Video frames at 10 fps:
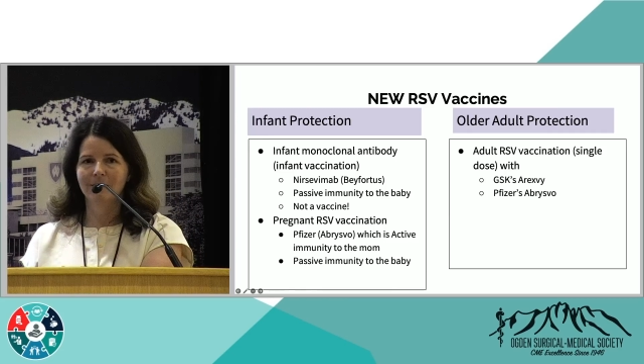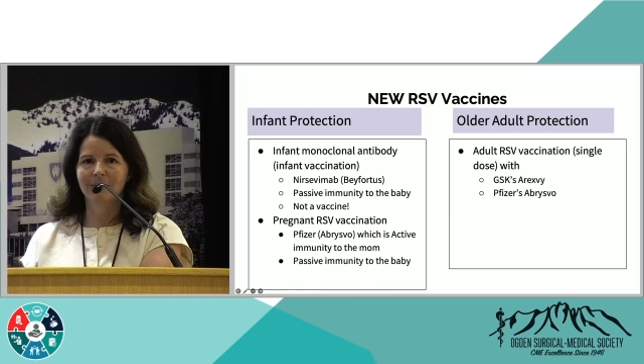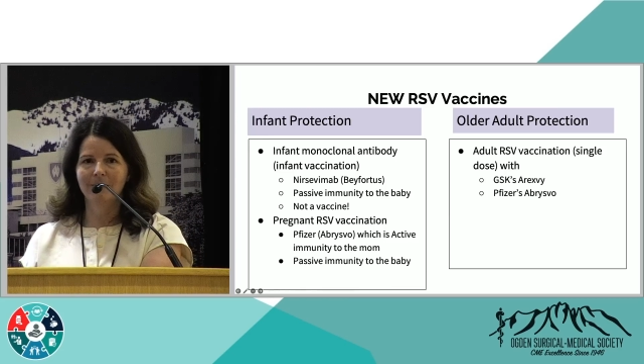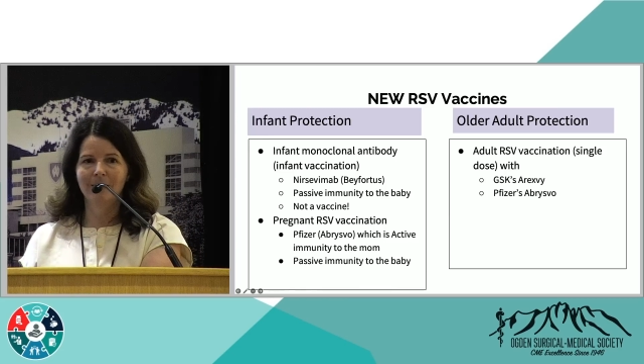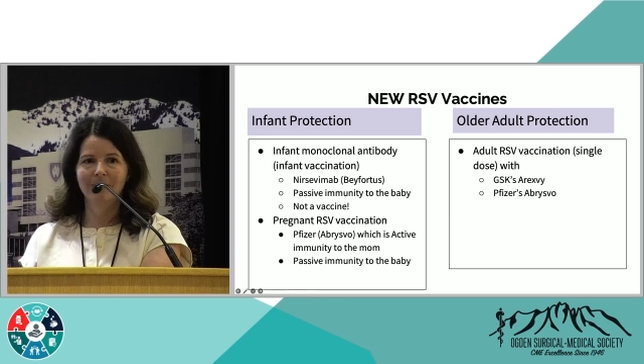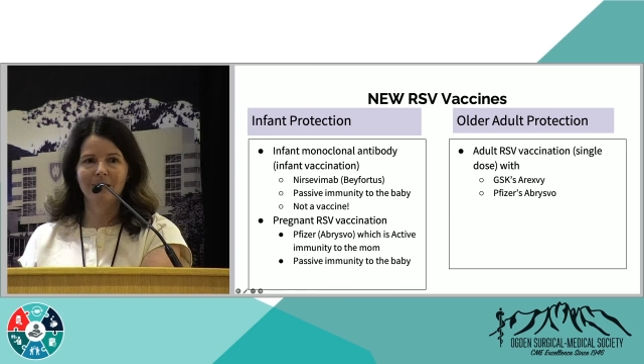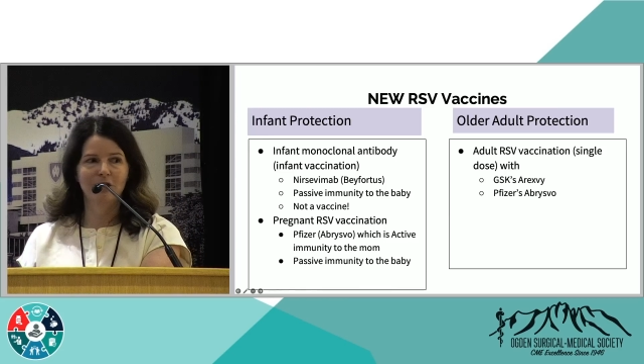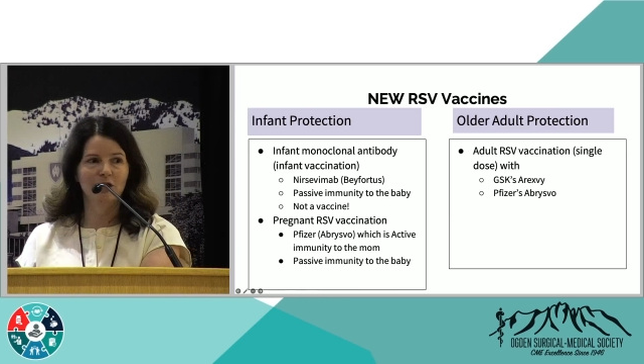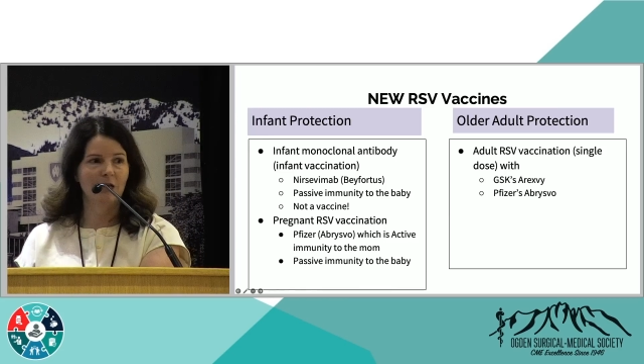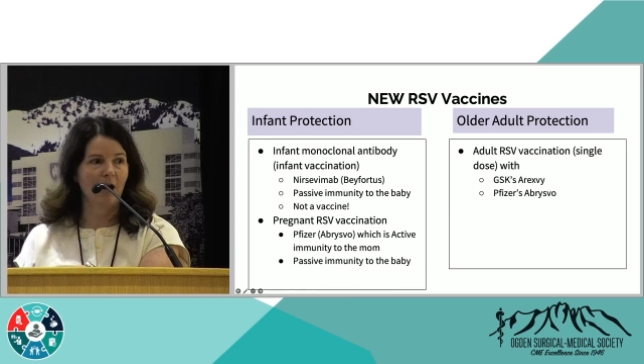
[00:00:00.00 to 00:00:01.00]
Sometimes they
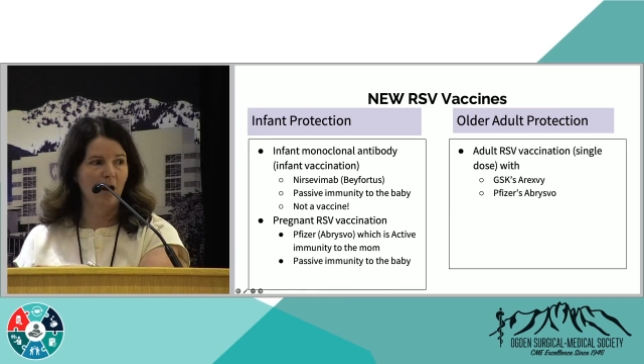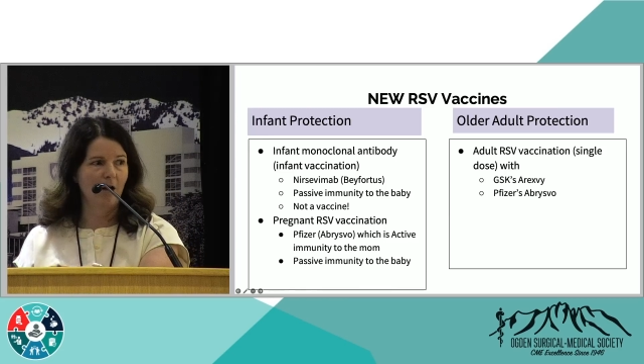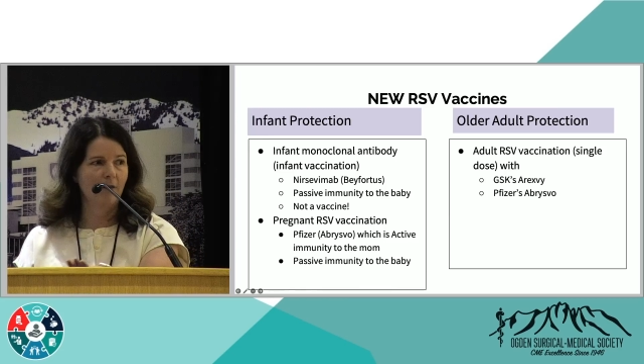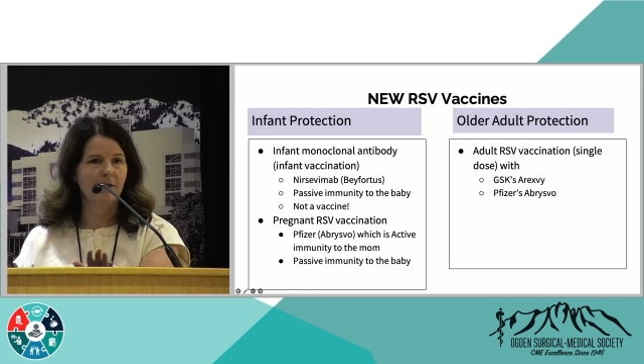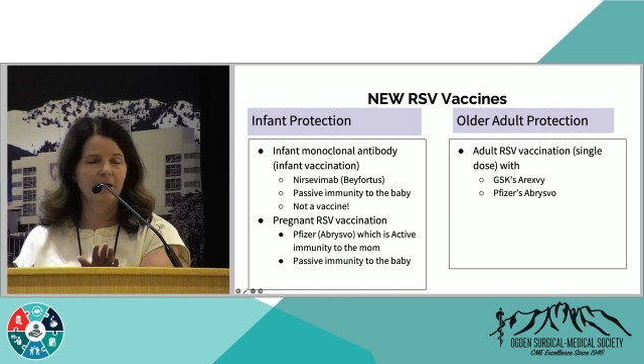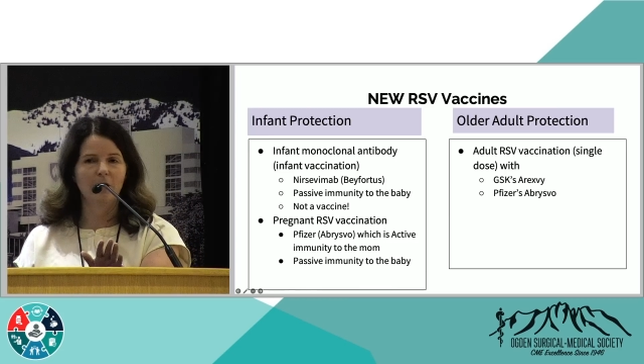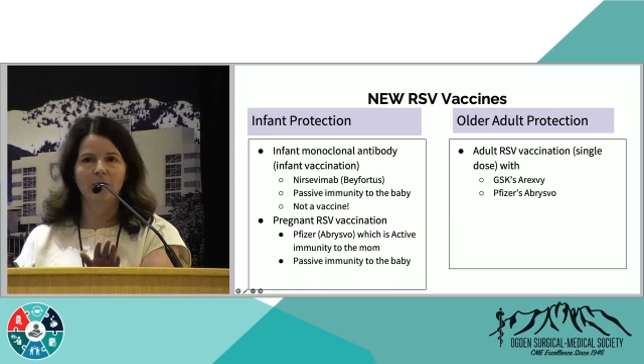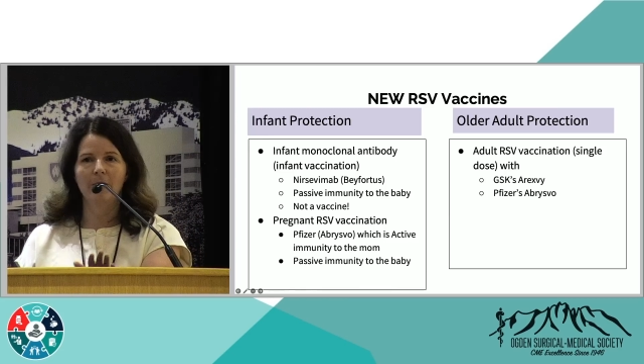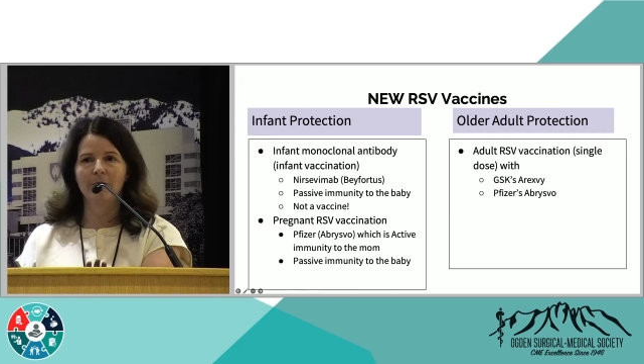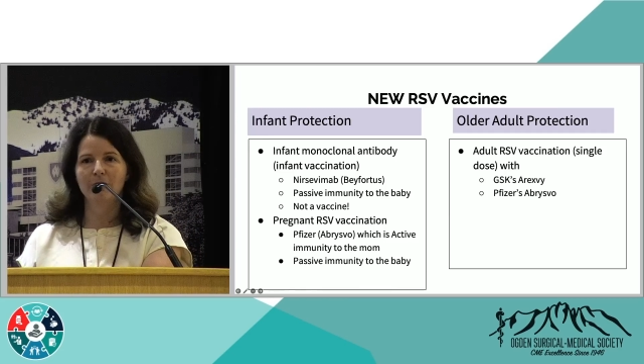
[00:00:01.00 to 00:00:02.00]
just
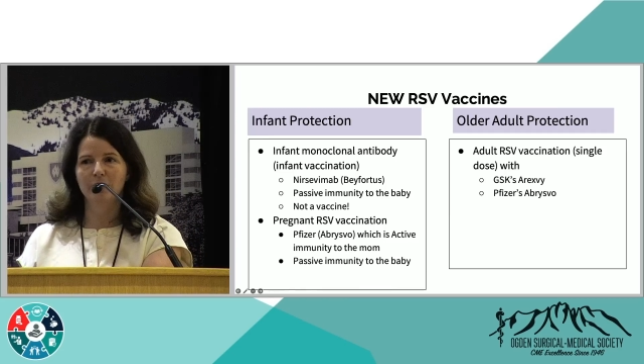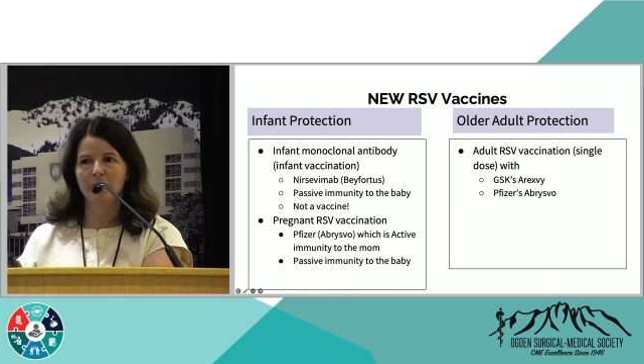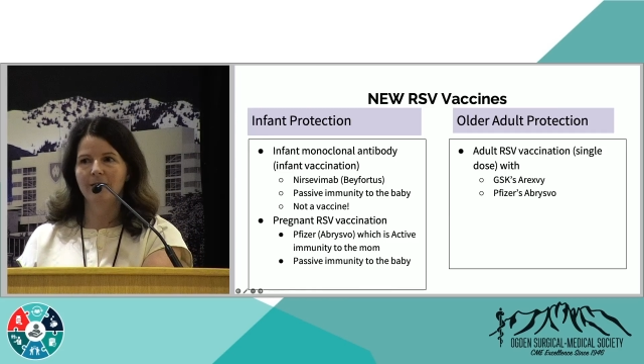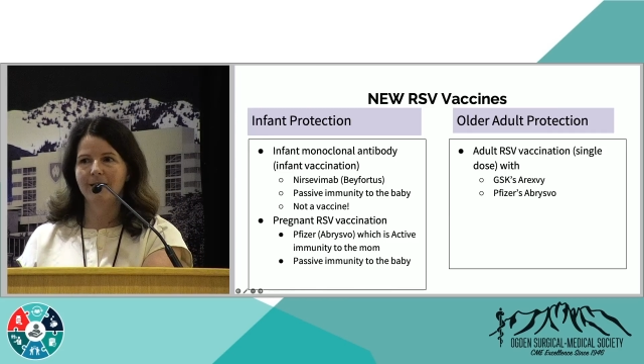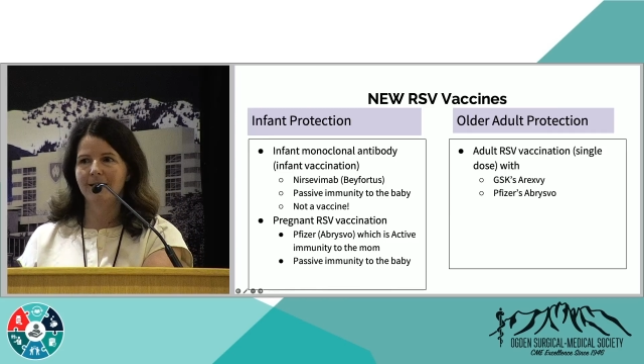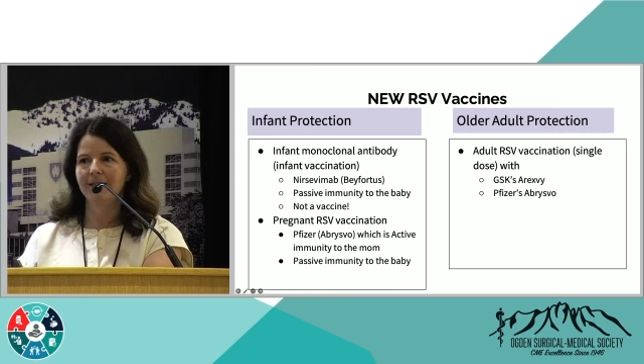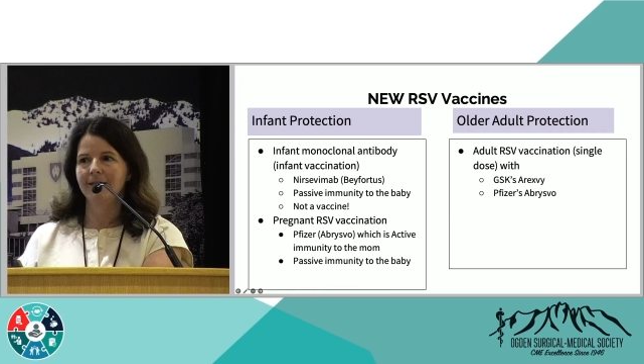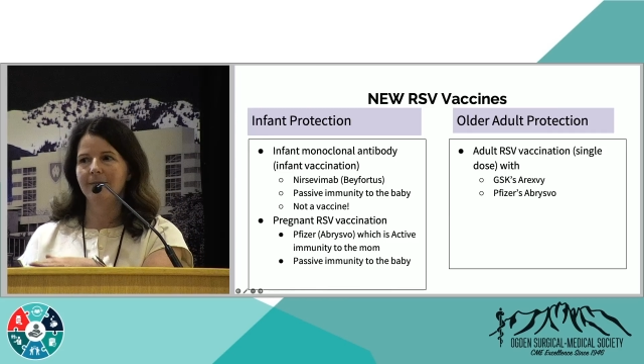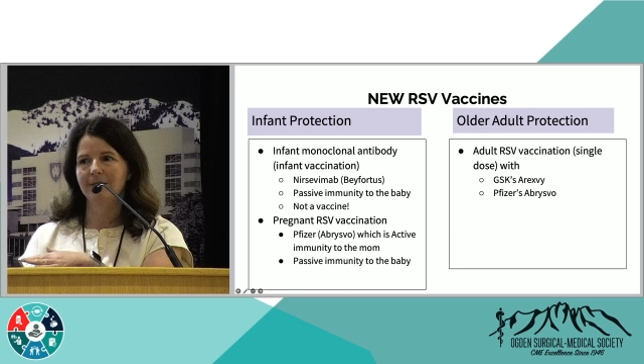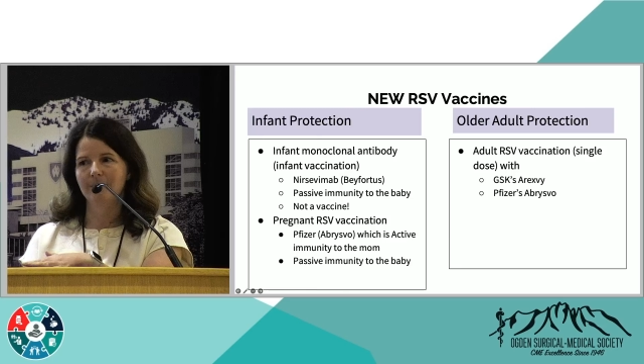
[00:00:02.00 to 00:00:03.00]
a maternal vaccine
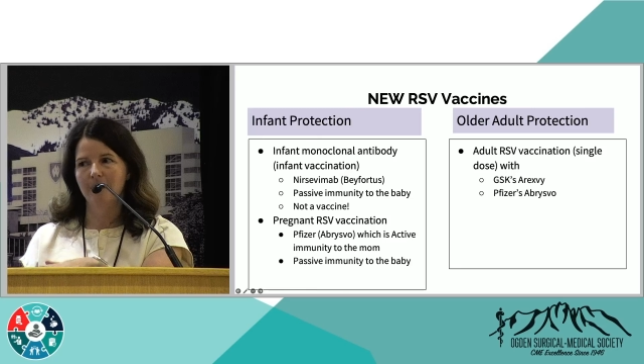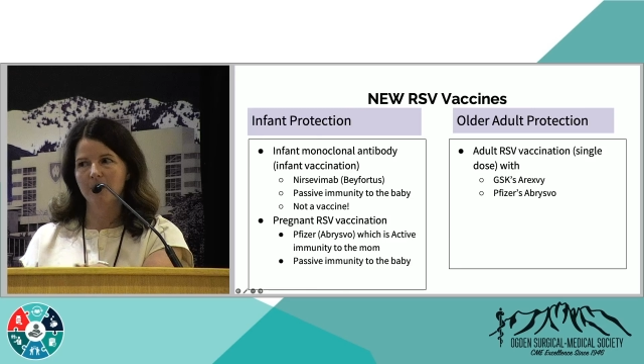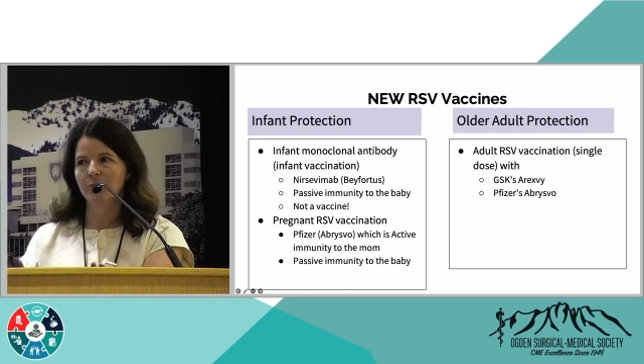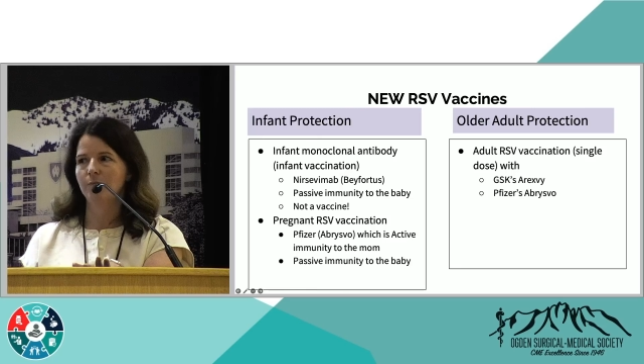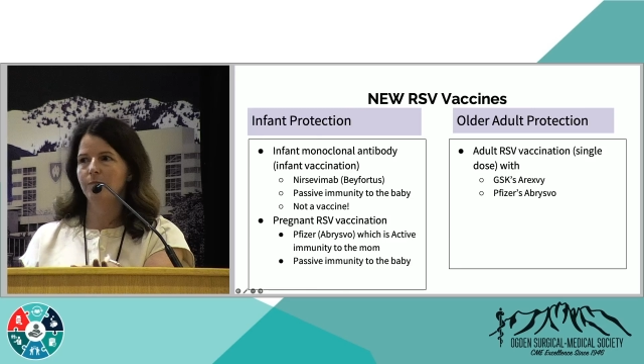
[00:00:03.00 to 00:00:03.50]
seems much